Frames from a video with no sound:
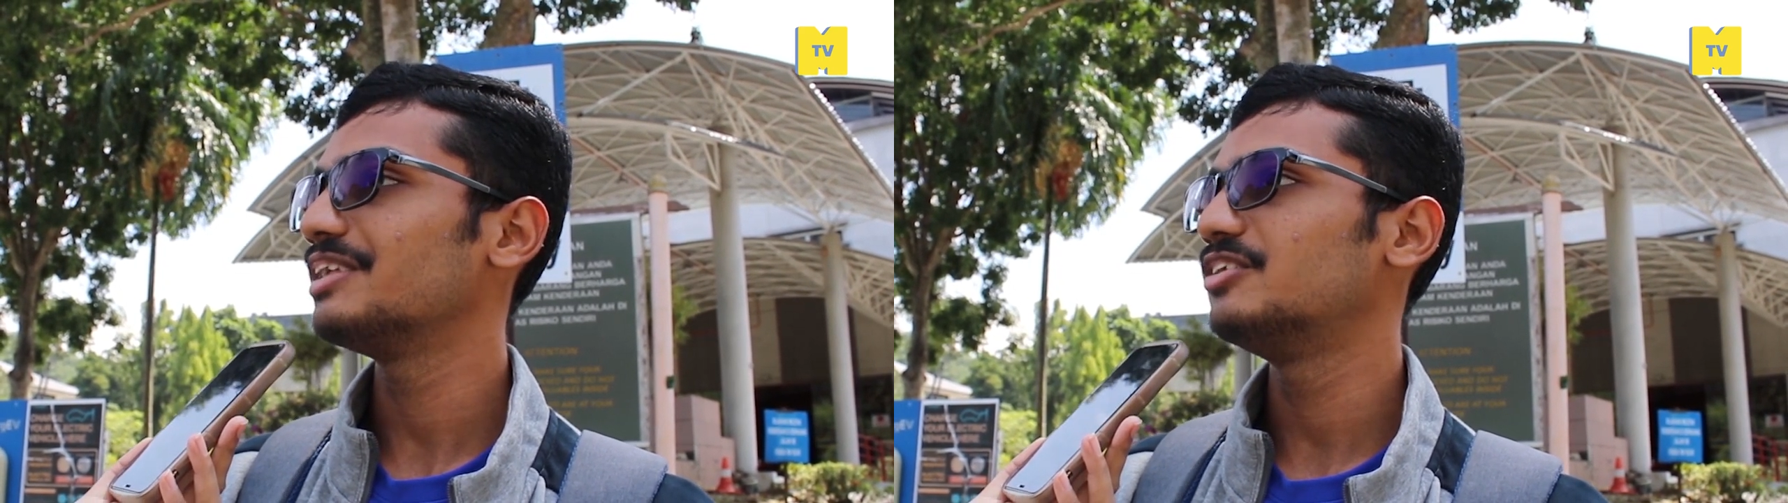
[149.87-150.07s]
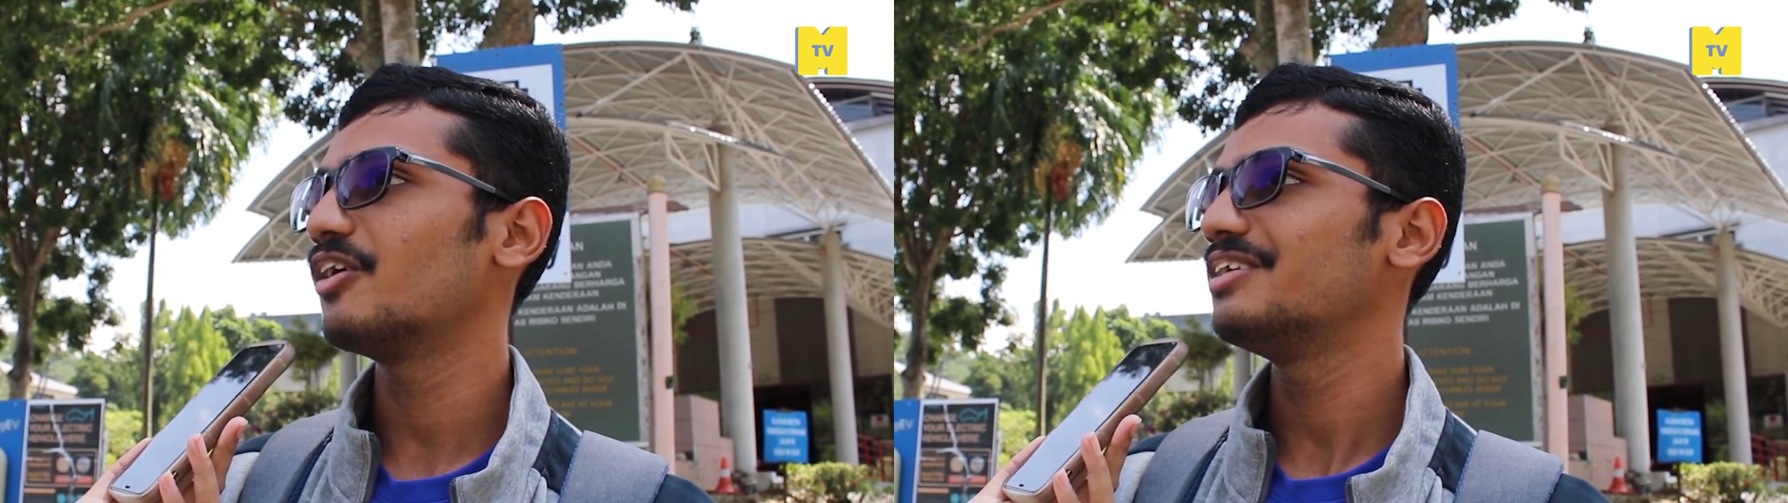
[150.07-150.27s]

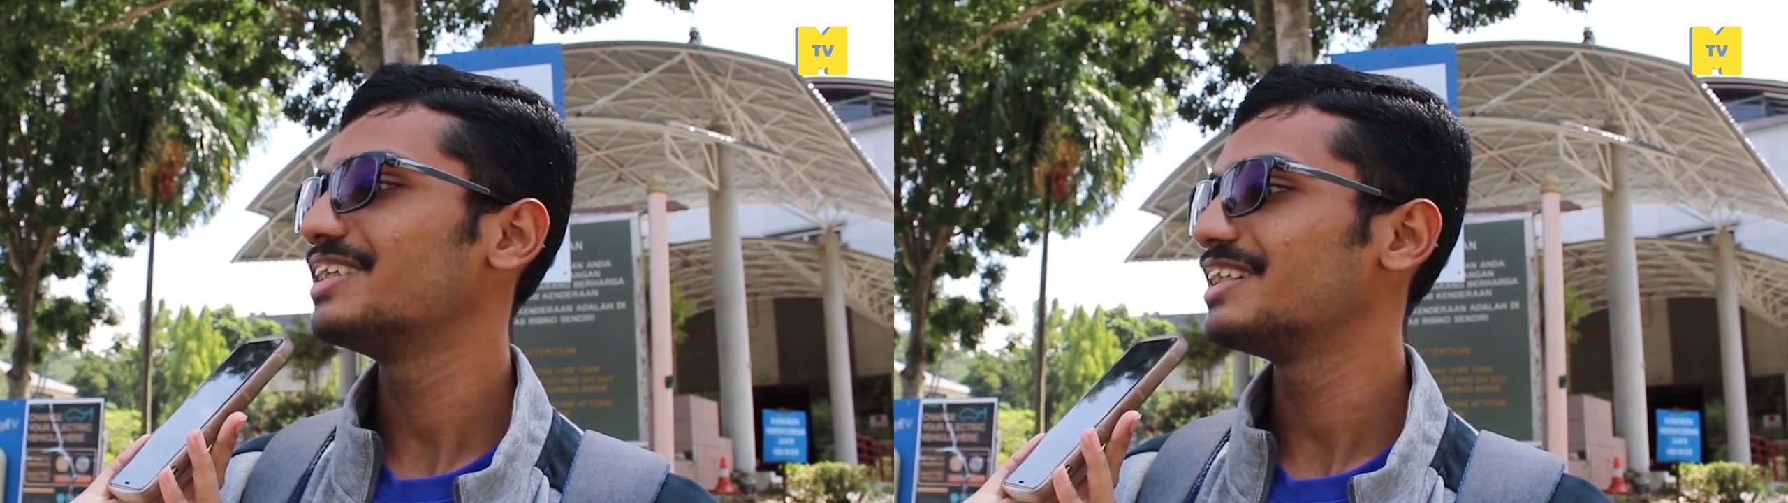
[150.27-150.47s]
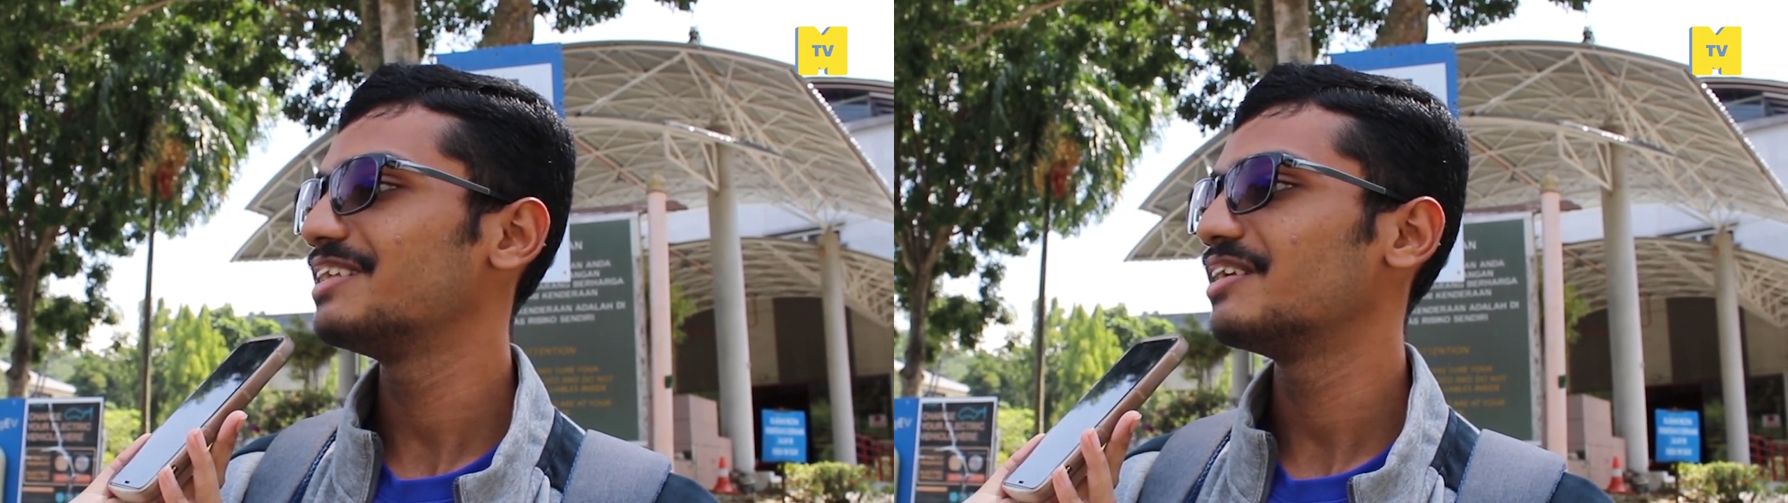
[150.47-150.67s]

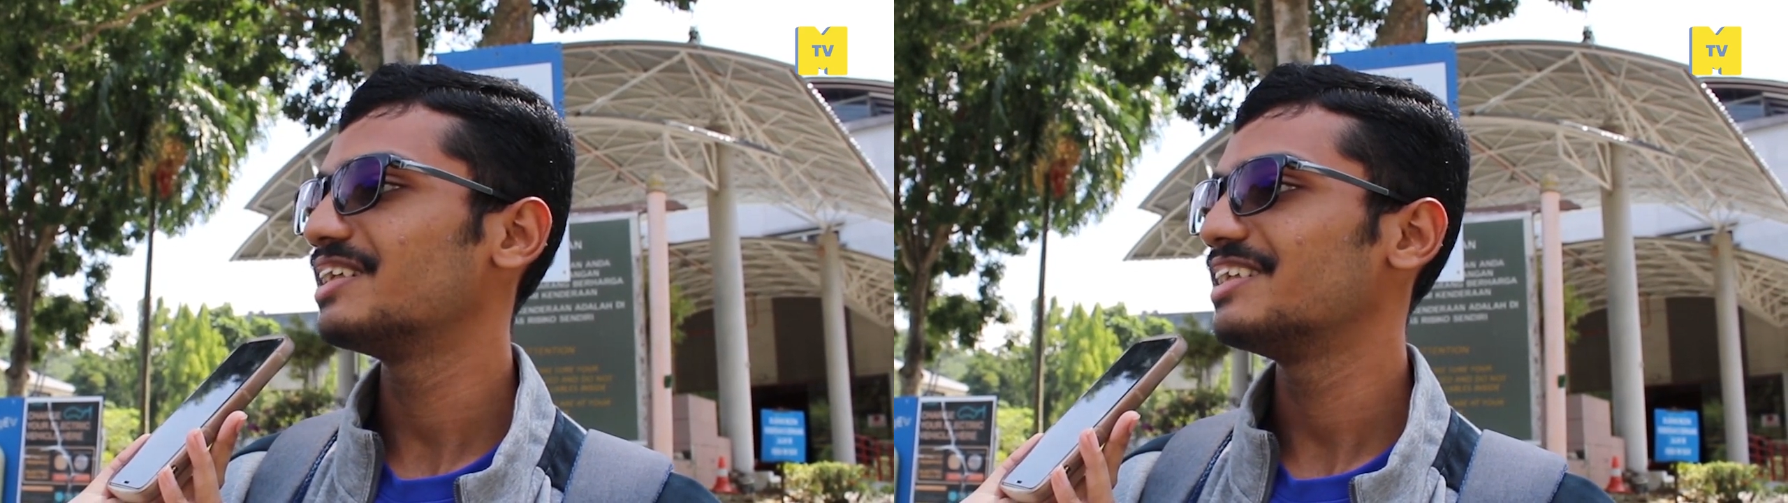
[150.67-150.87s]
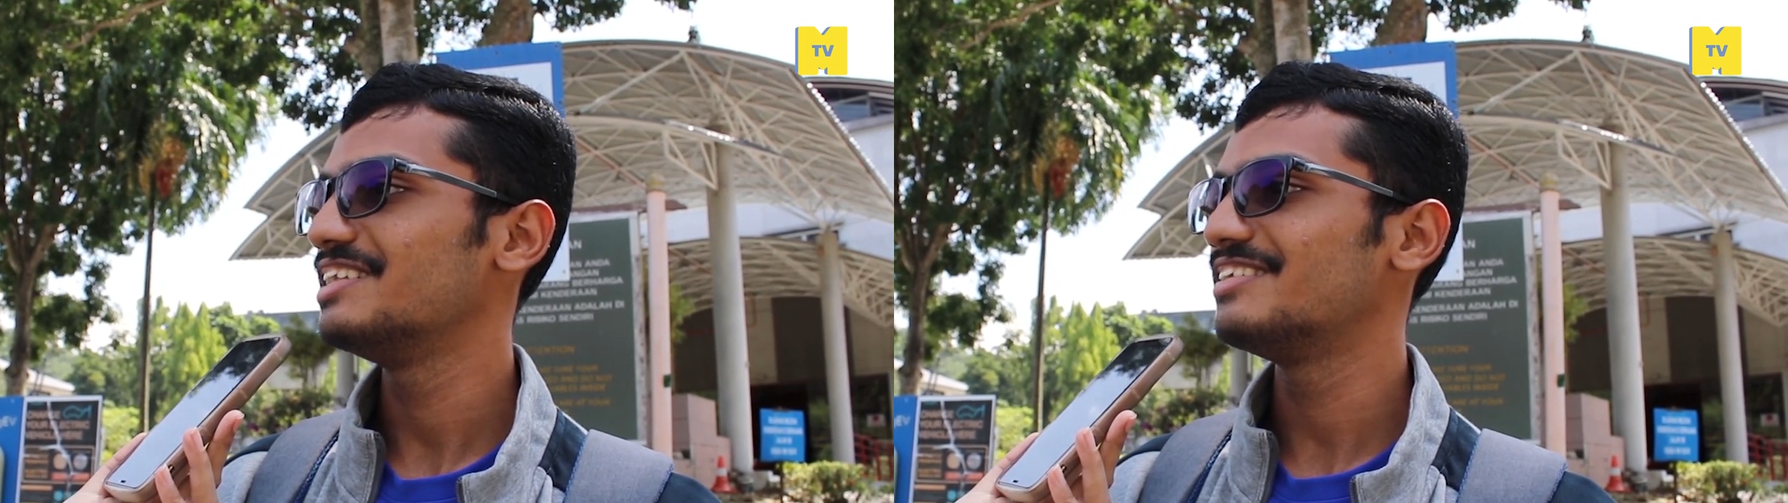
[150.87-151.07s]
Jordan,
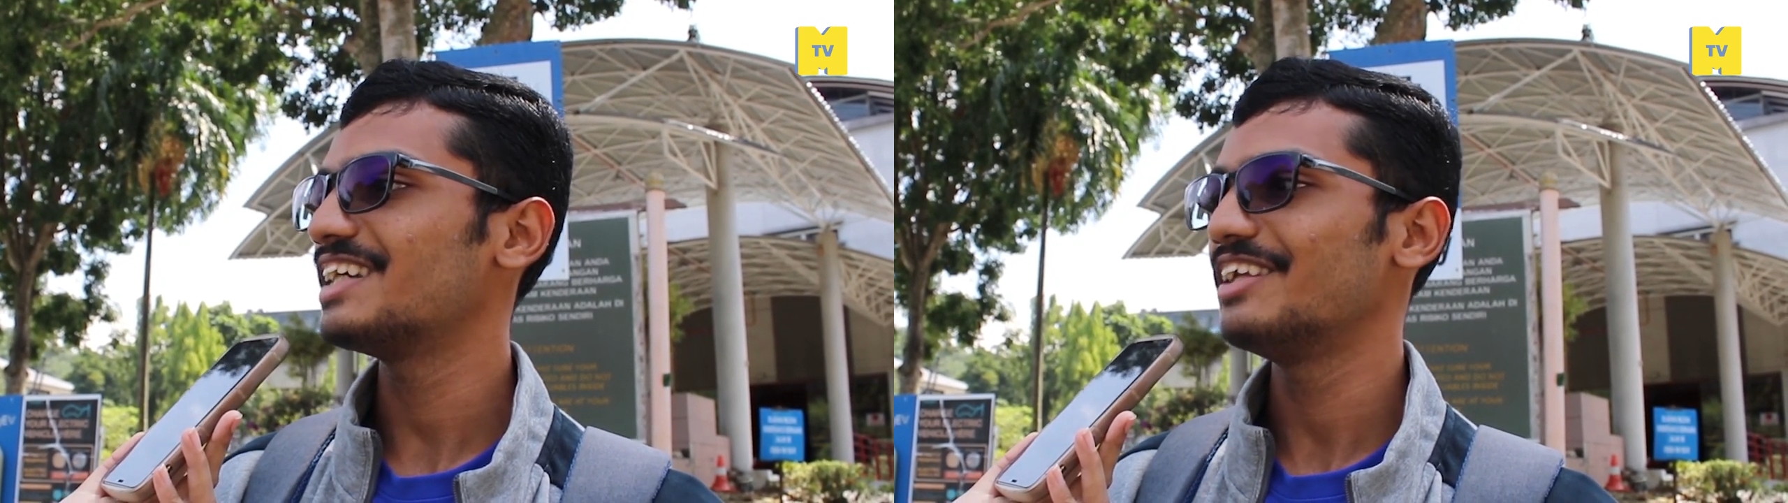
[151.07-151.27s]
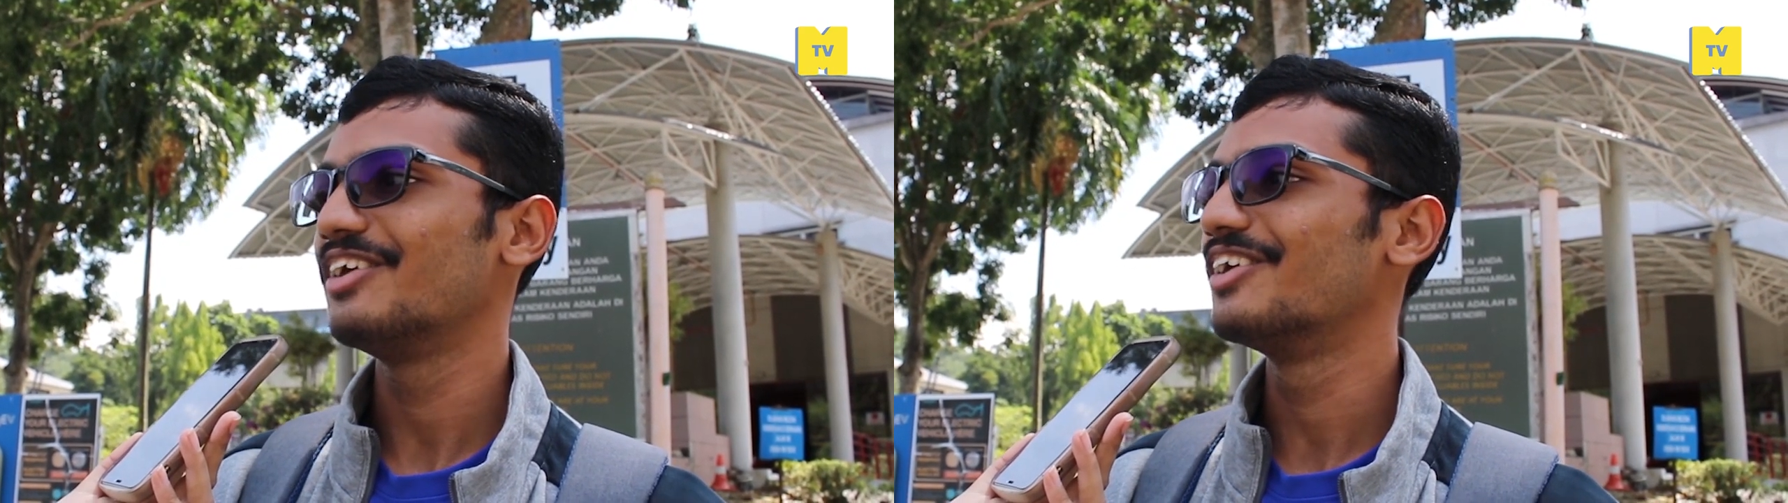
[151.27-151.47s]
is
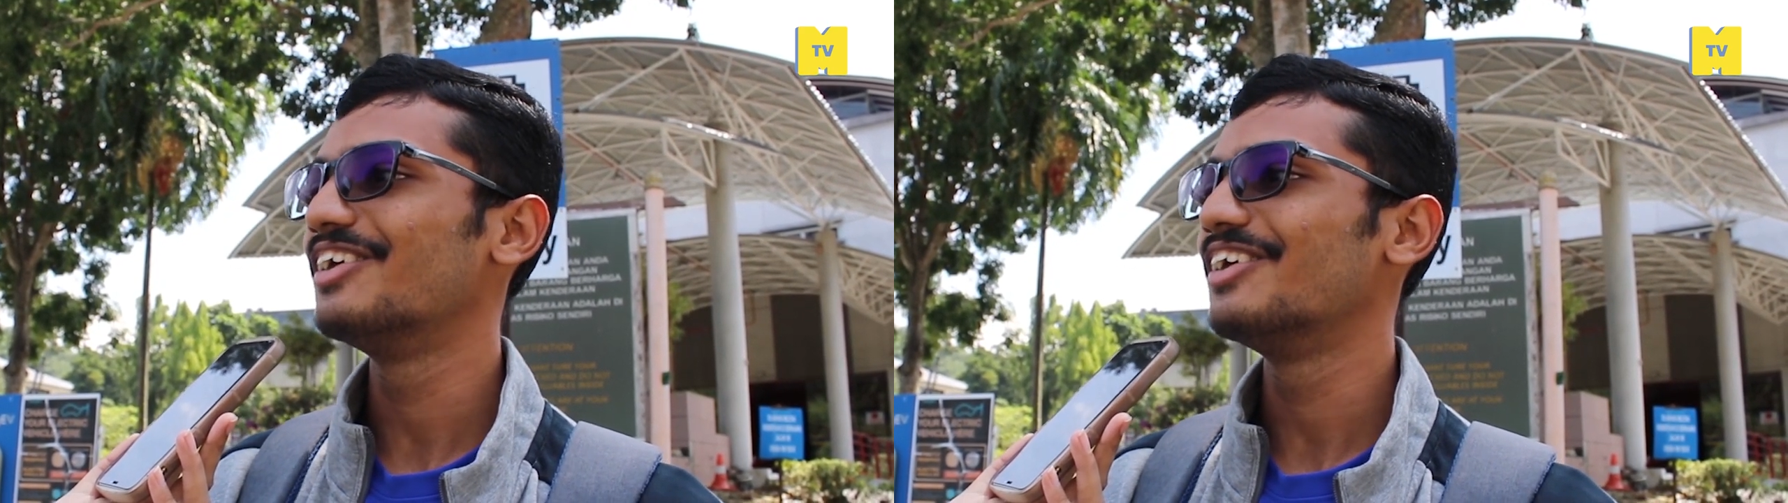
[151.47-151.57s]
it? I don't